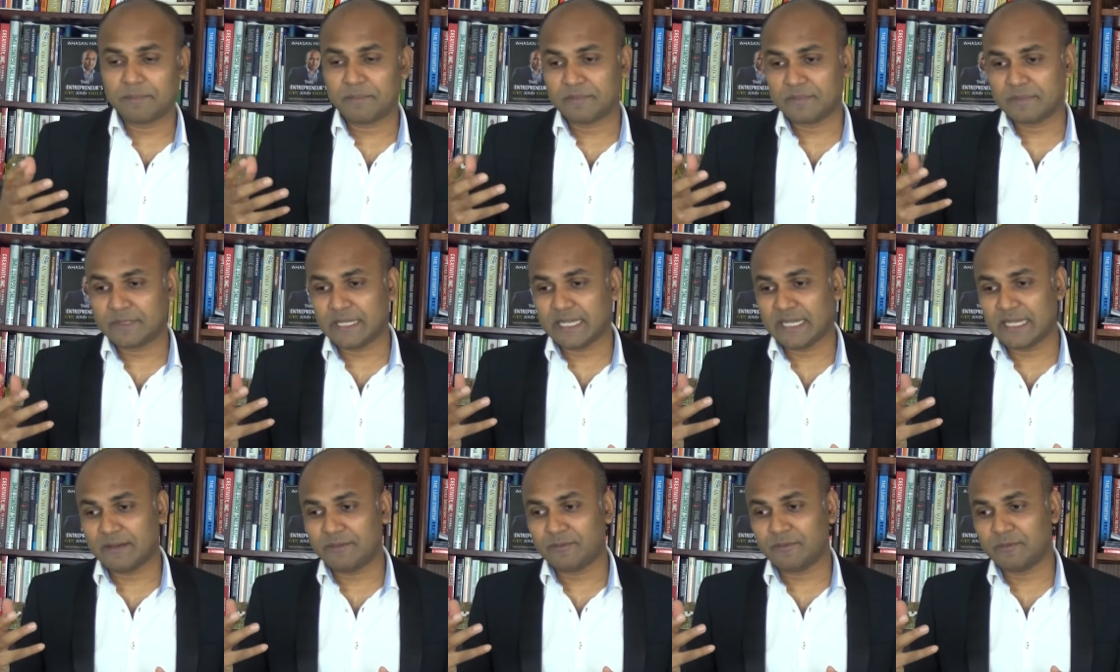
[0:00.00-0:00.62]

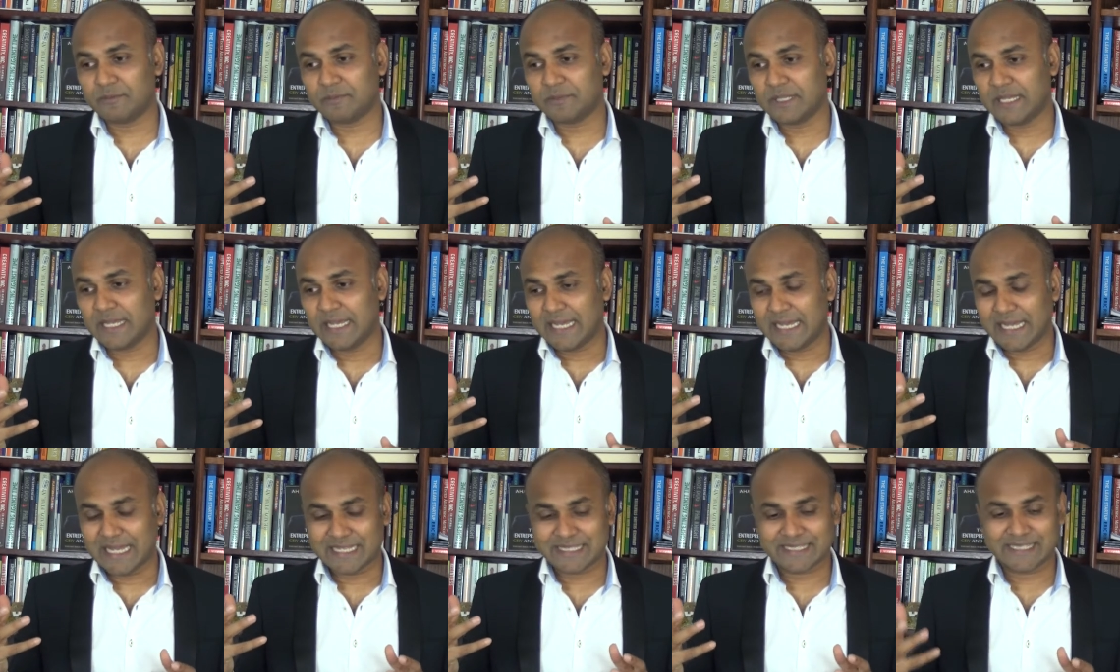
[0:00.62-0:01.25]

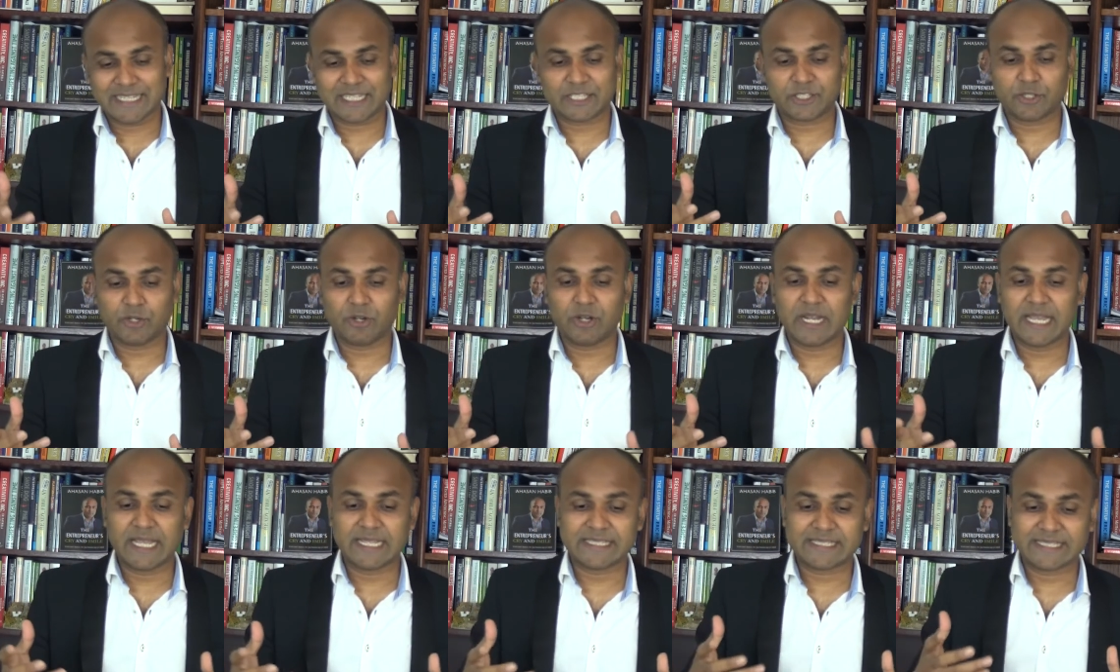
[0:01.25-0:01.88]
a sector
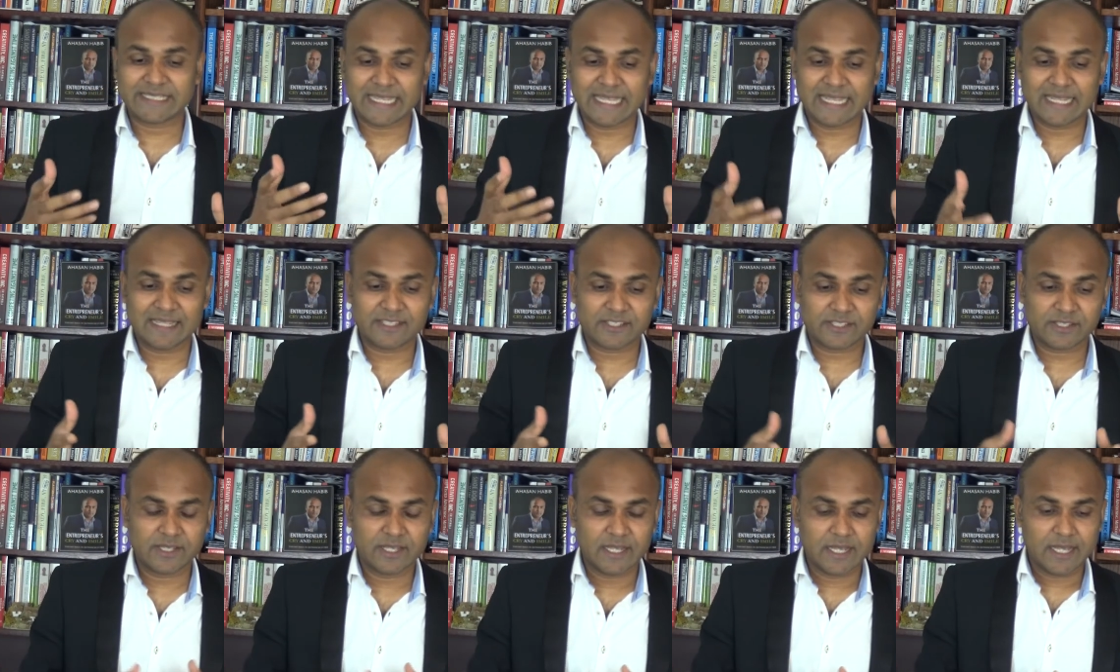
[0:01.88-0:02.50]
like
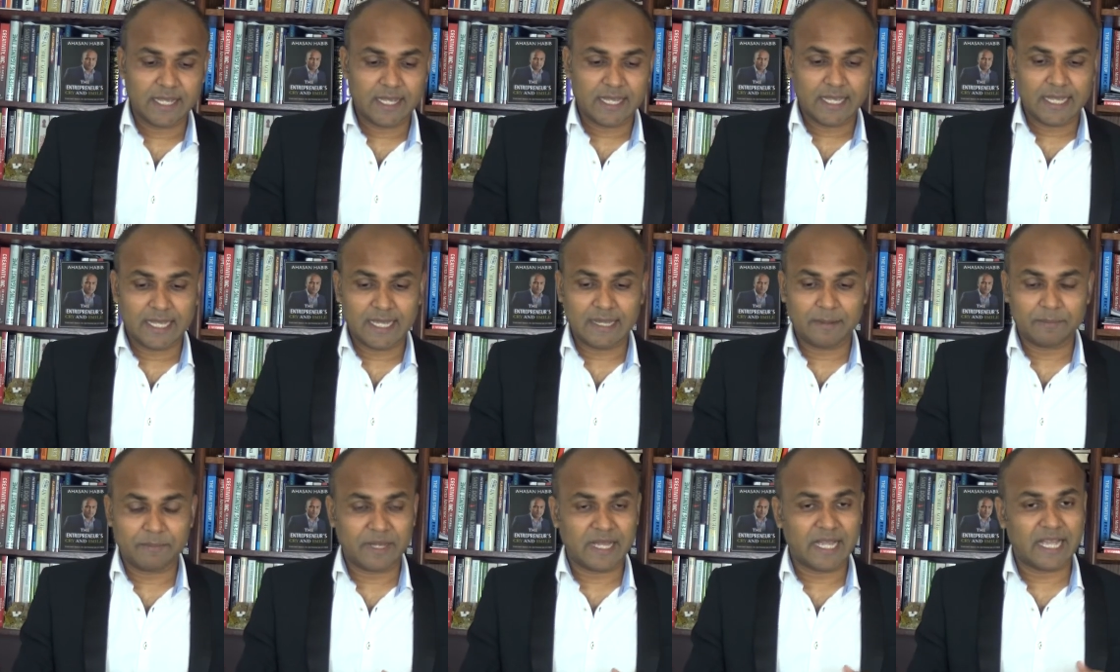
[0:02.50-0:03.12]
sales,
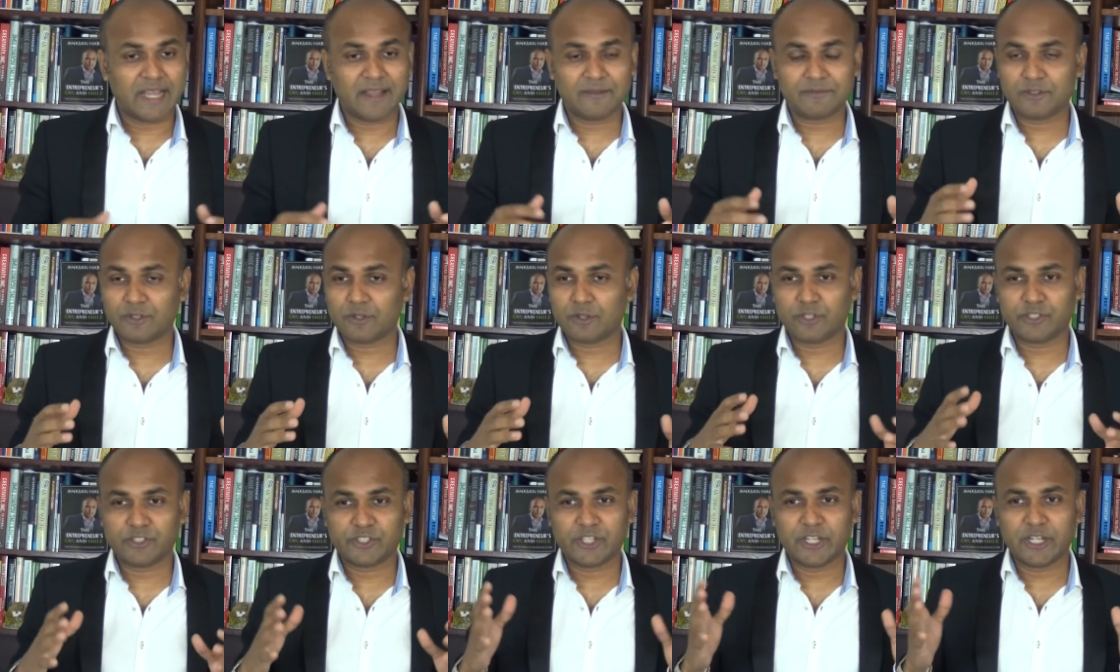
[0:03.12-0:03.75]
I have to
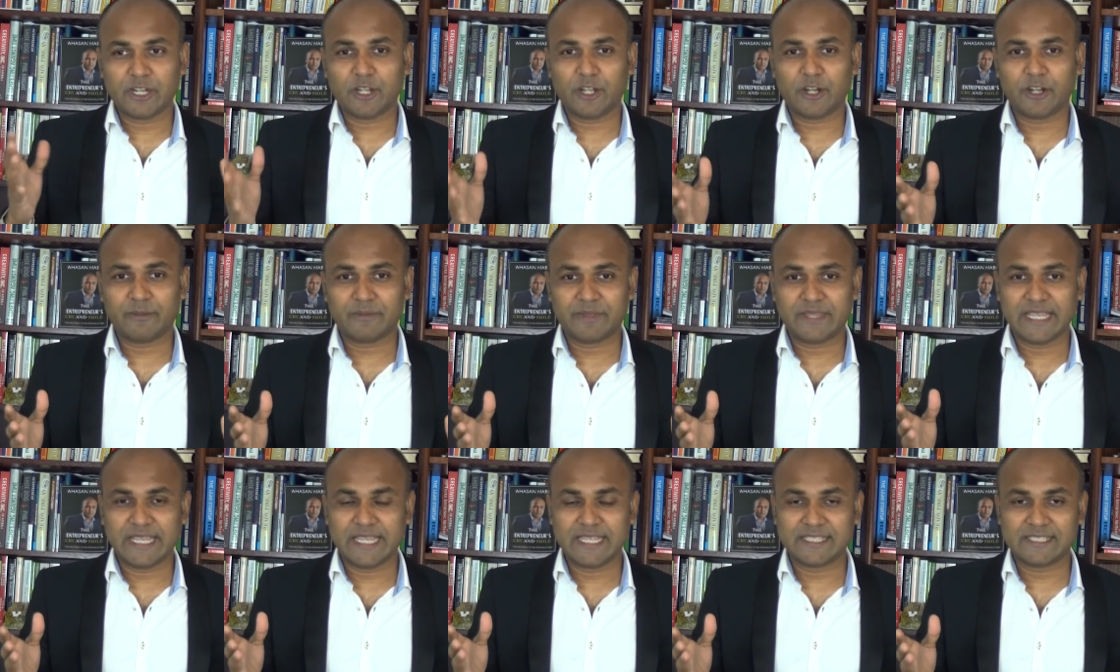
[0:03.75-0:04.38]
consider a lot of
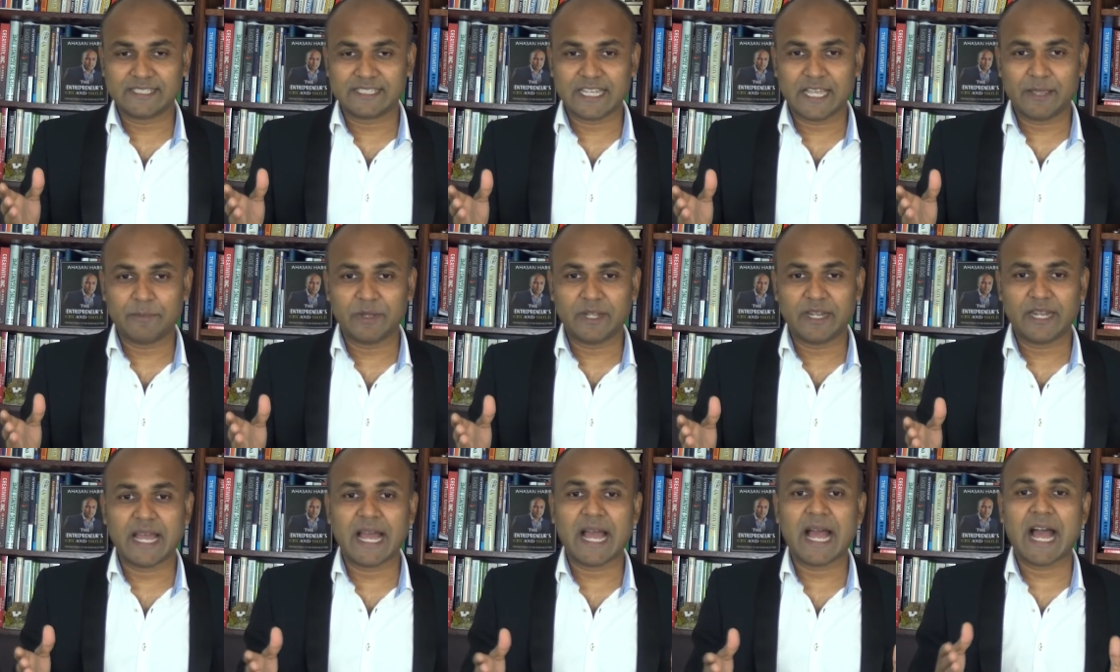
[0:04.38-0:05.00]
things.
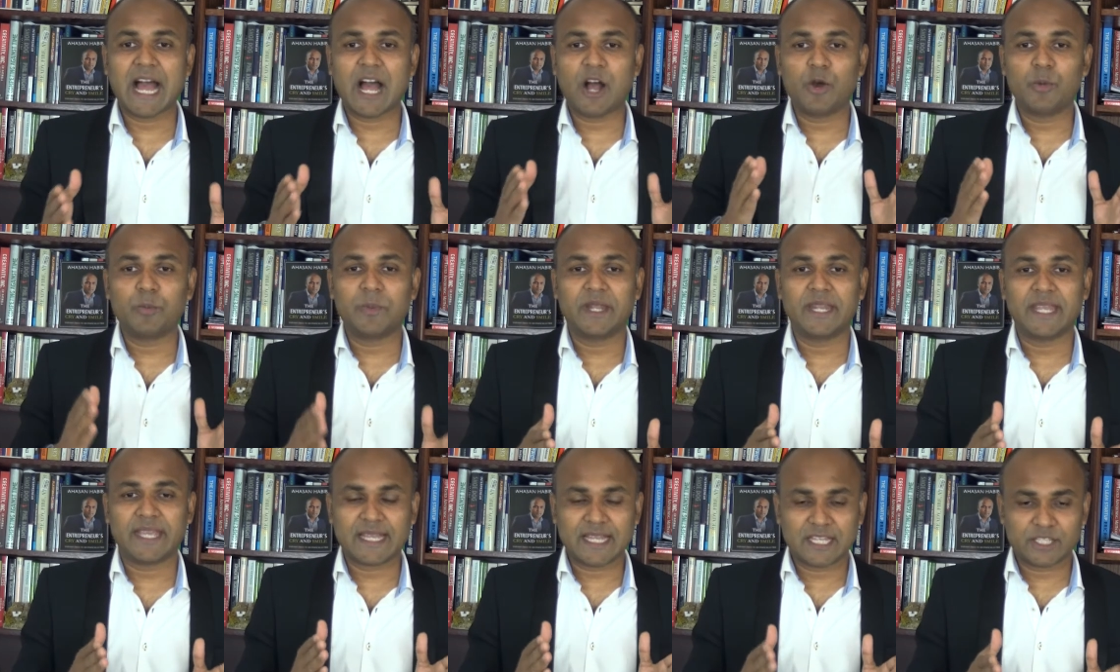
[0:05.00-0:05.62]
How
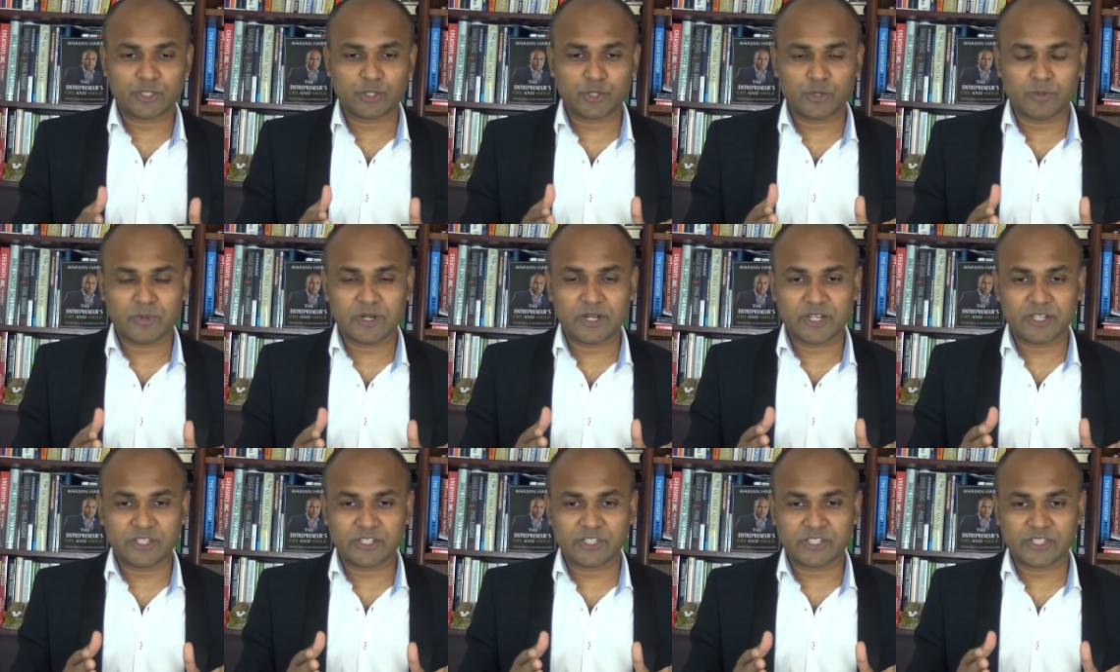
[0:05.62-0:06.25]
many
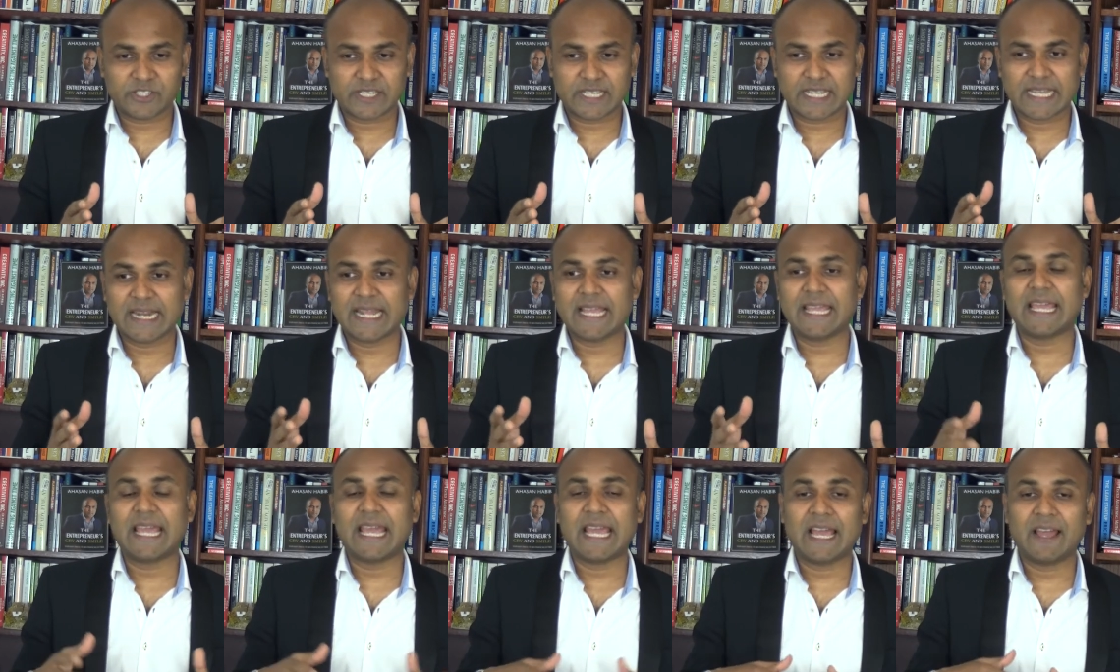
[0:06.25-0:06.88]
customers can I
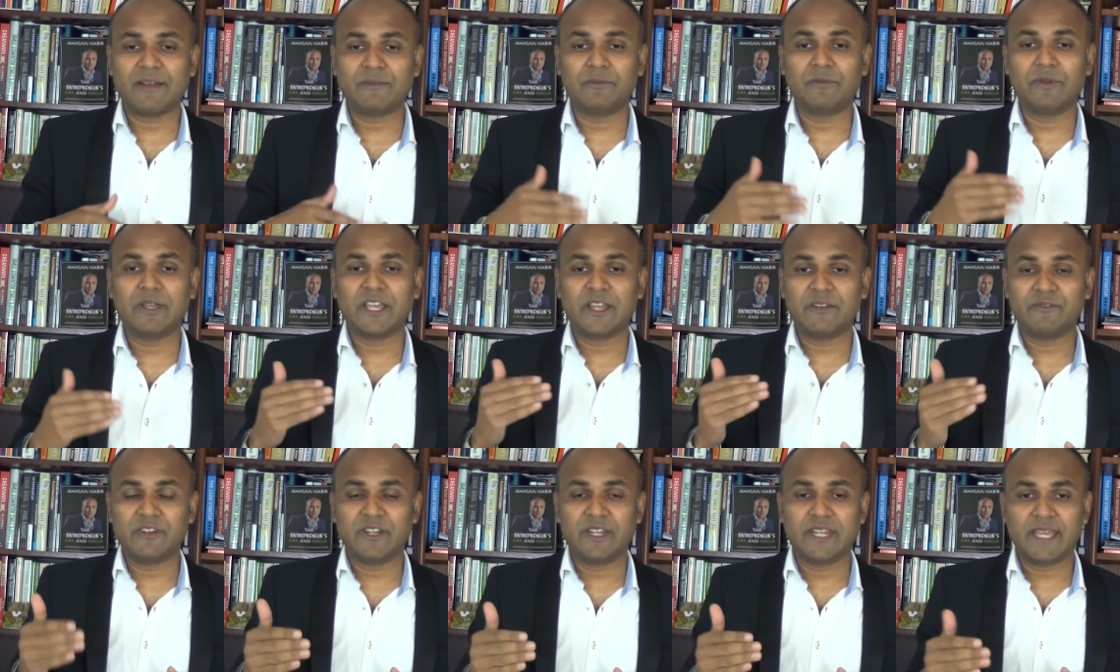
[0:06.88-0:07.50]
have
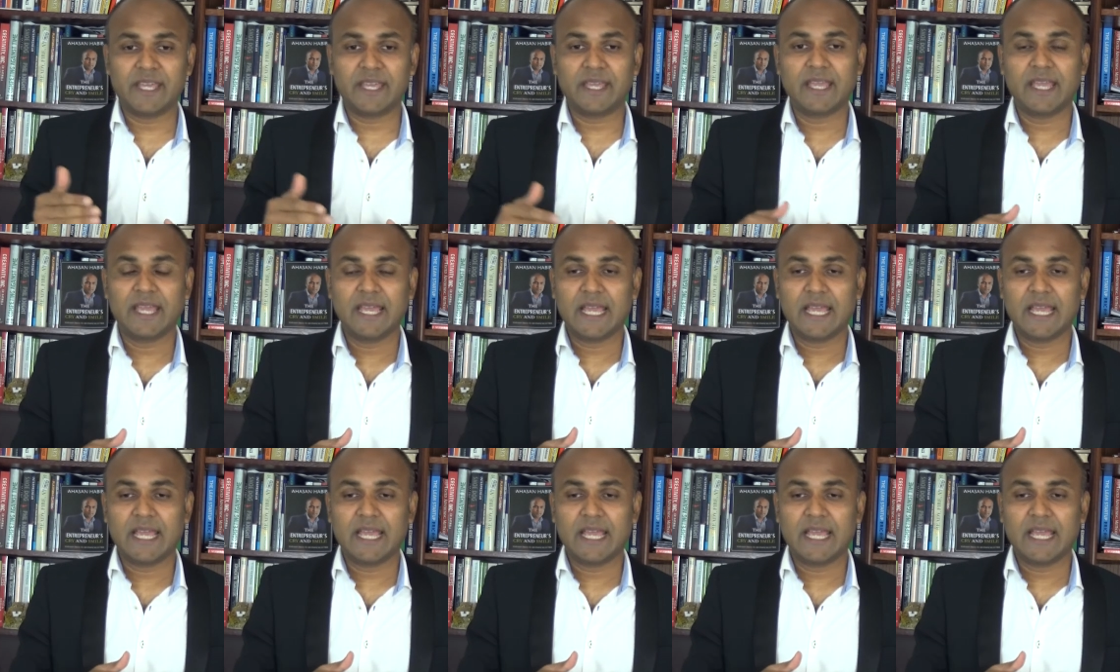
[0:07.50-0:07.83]
every day?